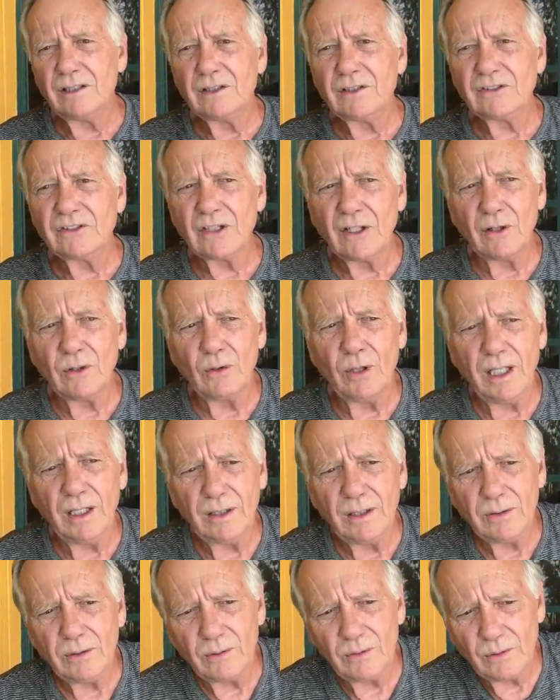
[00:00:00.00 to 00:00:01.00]
So
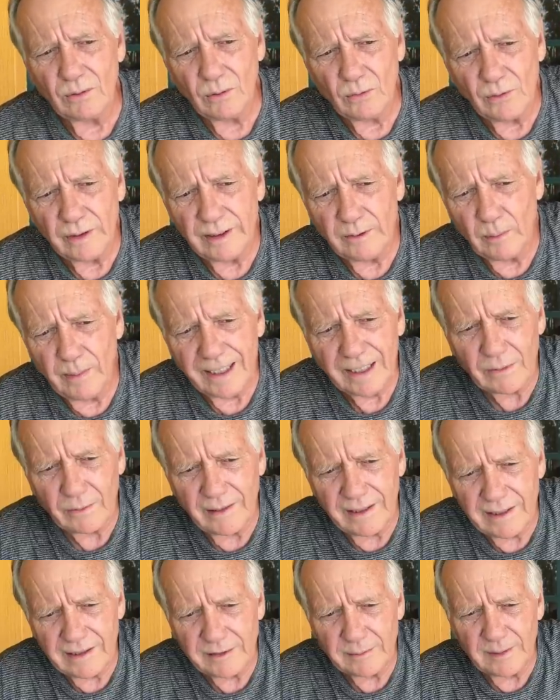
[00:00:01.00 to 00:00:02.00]
we make
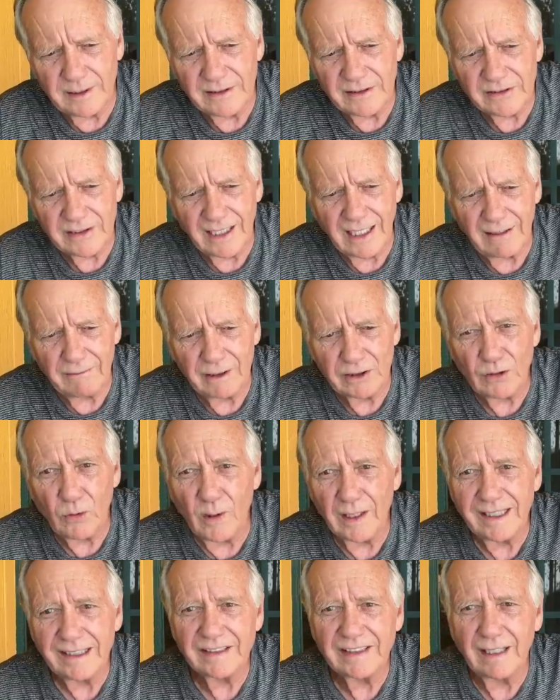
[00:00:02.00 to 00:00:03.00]
arrangements to have a
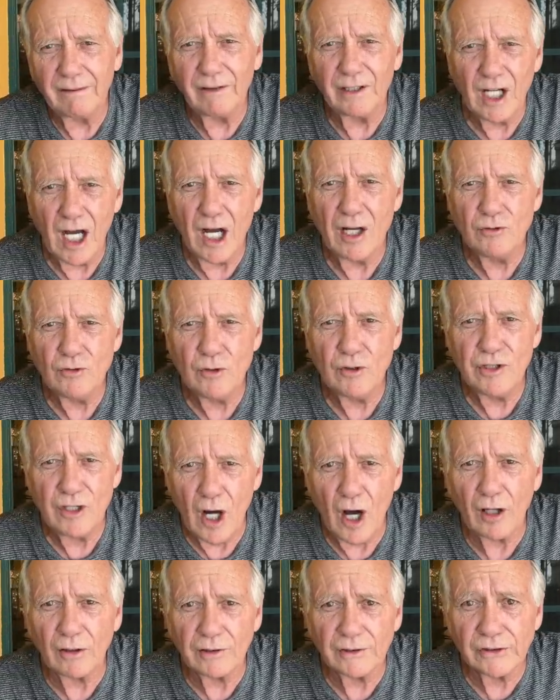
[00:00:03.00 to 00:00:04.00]

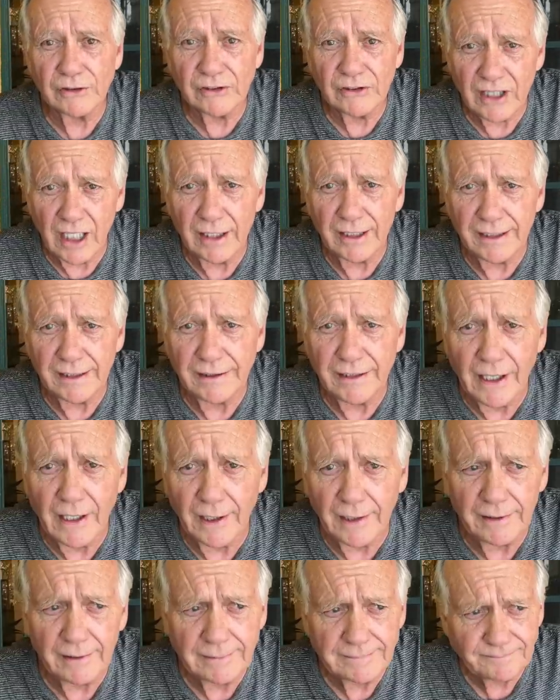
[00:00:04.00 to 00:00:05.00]
$2,700 study
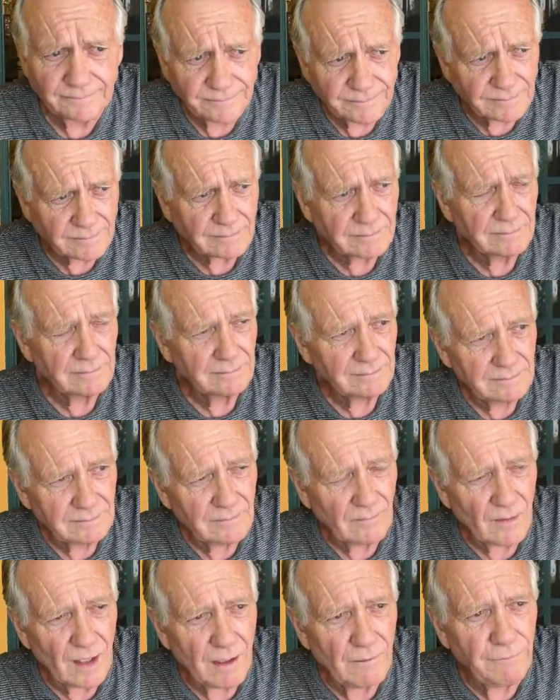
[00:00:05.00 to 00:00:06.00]
done
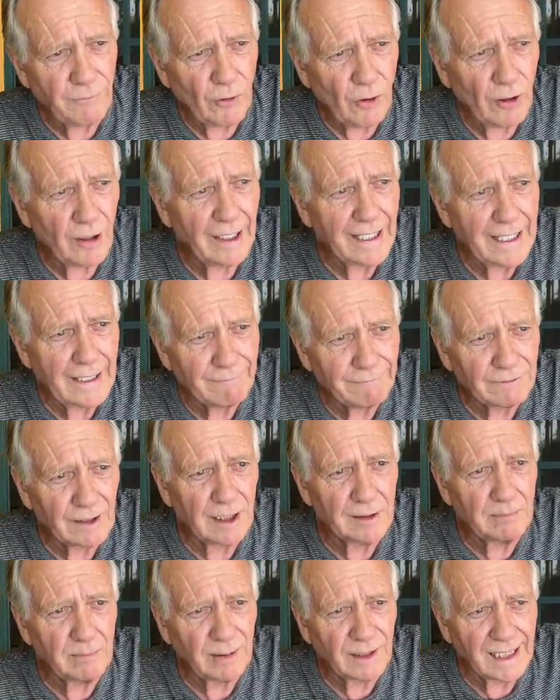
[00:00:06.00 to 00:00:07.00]
for a
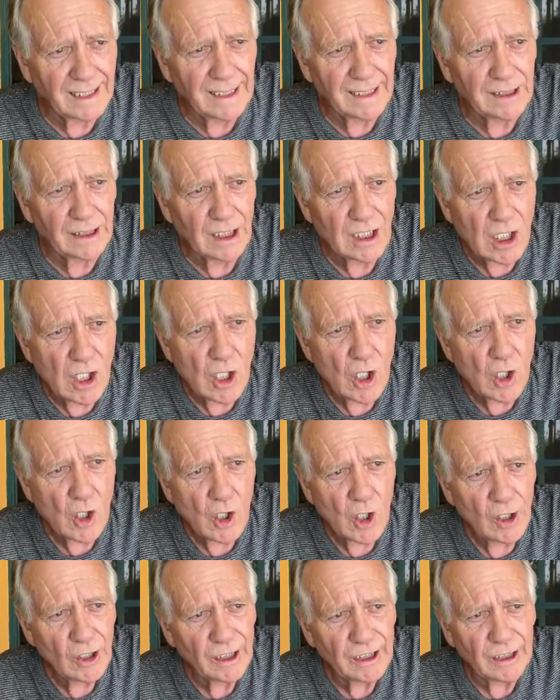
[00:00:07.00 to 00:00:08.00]
floodplain
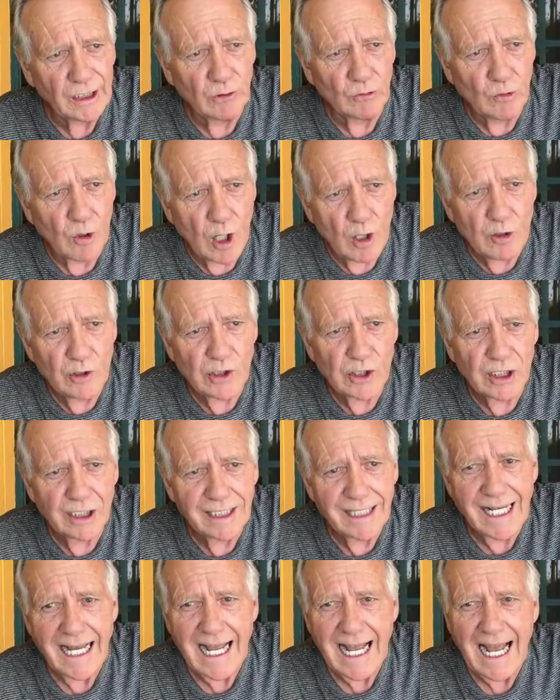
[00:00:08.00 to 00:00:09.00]

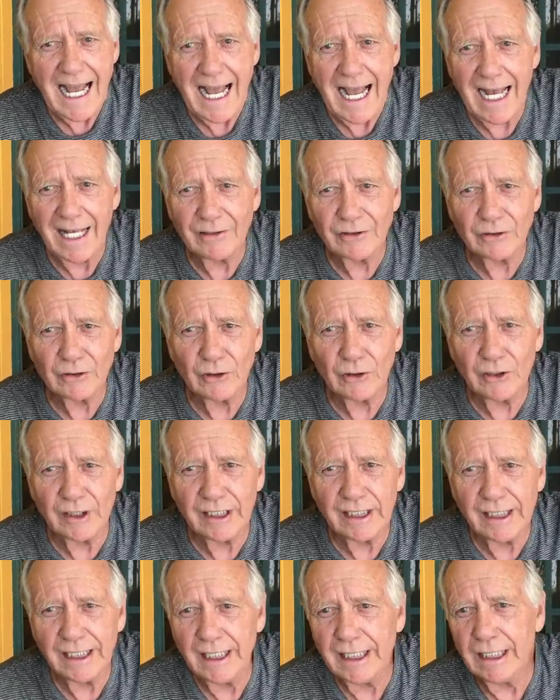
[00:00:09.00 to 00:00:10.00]
erosion hazard
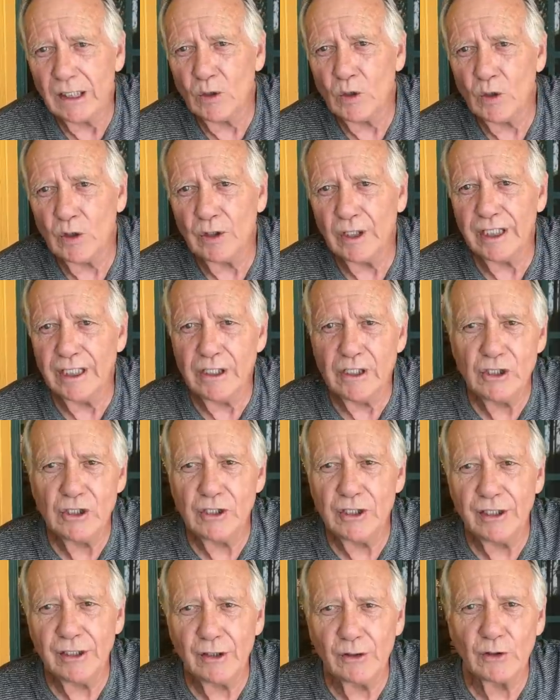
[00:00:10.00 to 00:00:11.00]

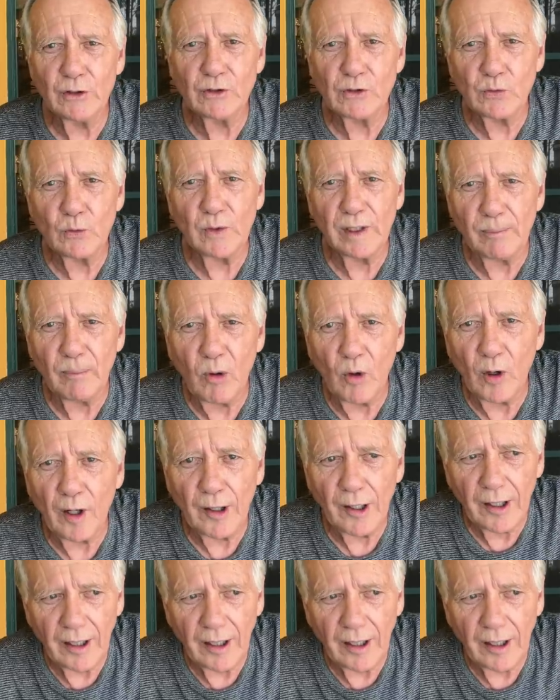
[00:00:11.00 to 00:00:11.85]
engineer's report.